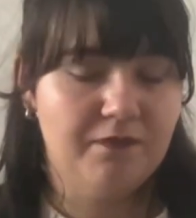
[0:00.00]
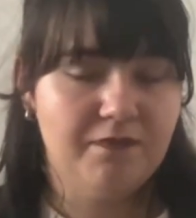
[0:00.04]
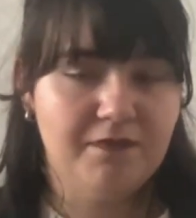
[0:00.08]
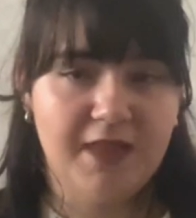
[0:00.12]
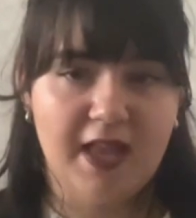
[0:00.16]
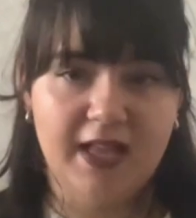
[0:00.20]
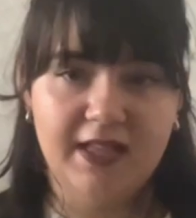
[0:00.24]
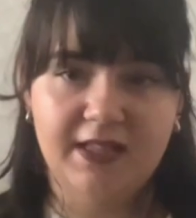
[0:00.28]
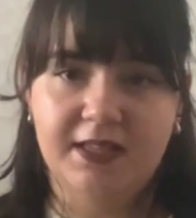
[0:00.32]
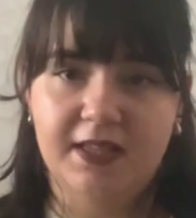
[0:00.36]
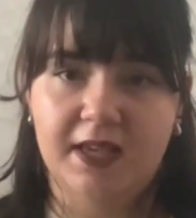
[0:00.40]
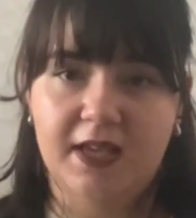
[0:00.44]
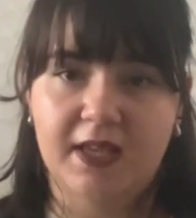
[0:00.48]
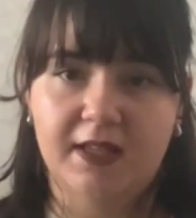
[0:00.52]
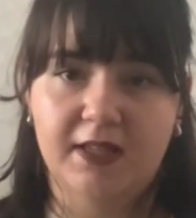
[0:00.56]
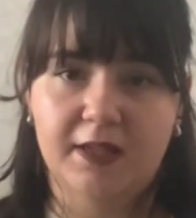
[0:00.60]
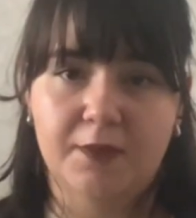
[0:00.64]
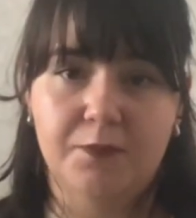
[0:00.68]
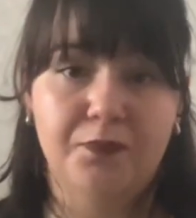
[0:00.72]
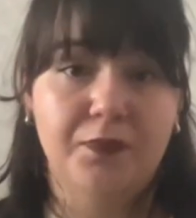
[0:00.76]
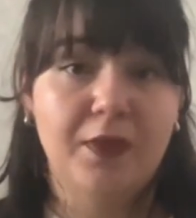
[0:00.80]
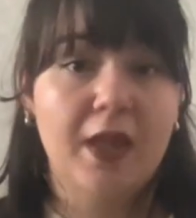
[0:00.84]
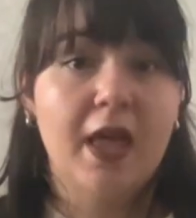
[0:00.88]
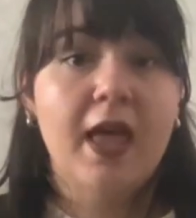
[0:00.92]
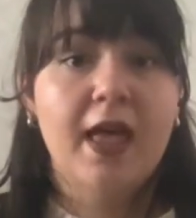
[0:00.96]
That's it.
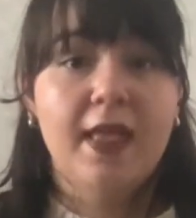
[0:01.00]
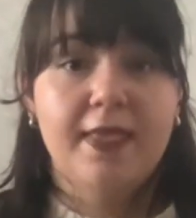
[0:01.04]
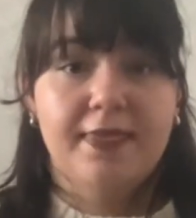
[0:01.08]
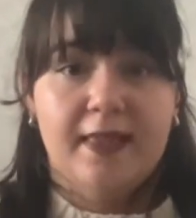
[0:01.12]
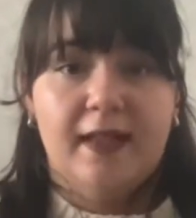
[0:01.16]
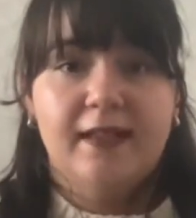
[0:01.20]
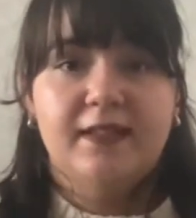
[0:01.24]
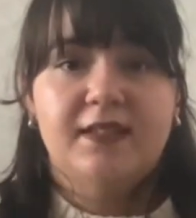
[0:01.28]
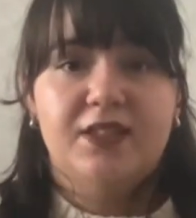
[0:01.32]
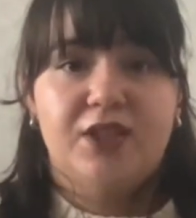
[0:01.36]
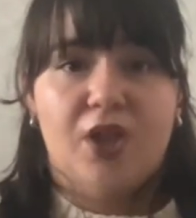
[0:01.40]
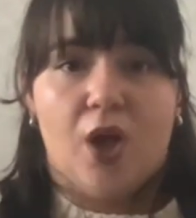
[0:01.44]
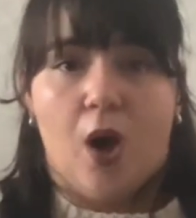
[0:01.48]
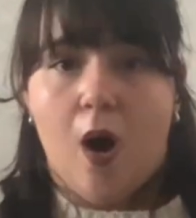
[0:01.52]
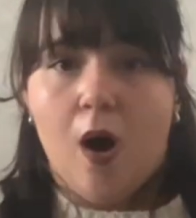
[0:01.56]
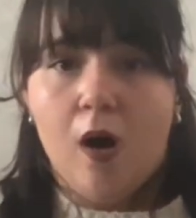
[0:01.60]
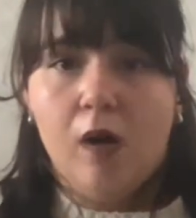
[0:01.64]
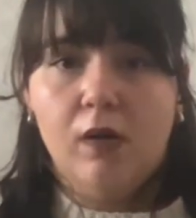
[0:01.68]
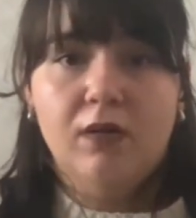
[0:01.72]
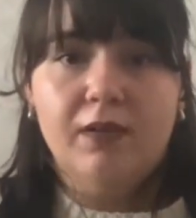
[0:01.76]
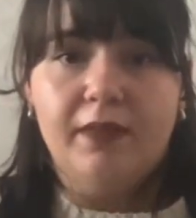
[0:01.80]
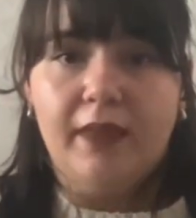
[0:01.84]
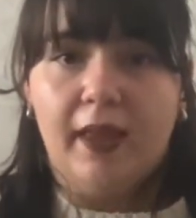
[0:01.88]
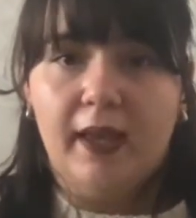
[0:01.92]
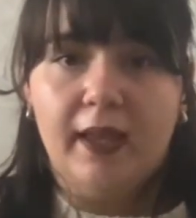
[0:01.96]
That's the
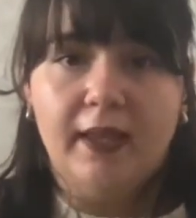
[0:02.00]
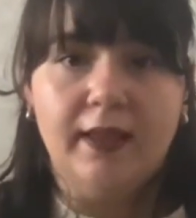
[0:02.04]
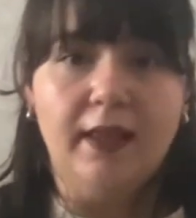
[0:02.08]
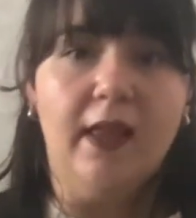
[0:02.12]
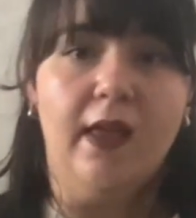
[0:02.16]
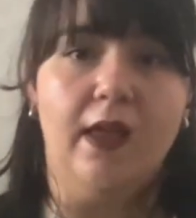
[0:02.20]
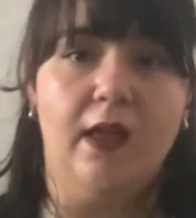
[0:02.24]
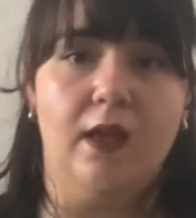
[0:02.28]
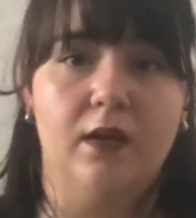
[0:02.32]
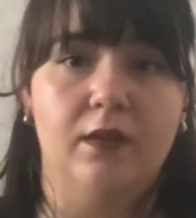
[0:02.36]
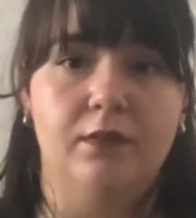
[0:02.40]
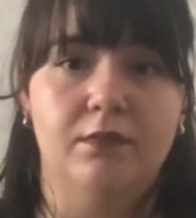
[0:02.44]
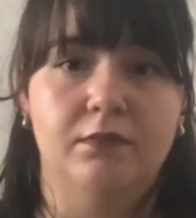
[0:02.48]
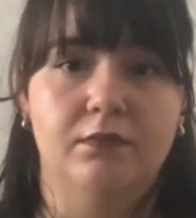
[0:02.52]
whole technique.